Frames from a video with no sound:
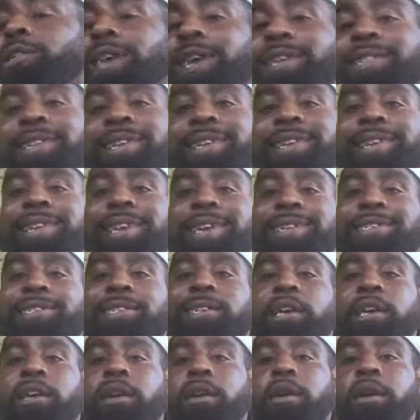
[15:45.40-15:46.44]
to take the Knicks
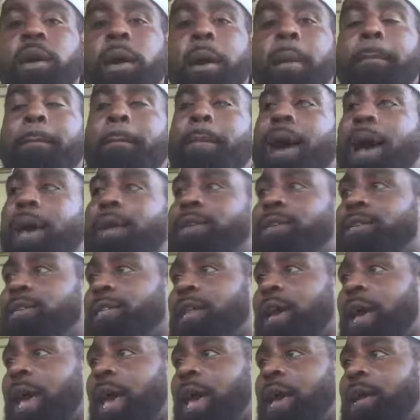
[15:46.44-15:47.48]
here minus
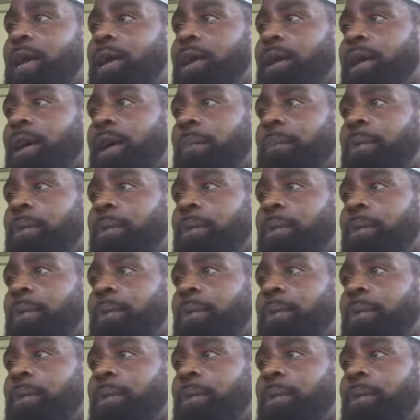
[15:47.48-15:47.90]
the 8.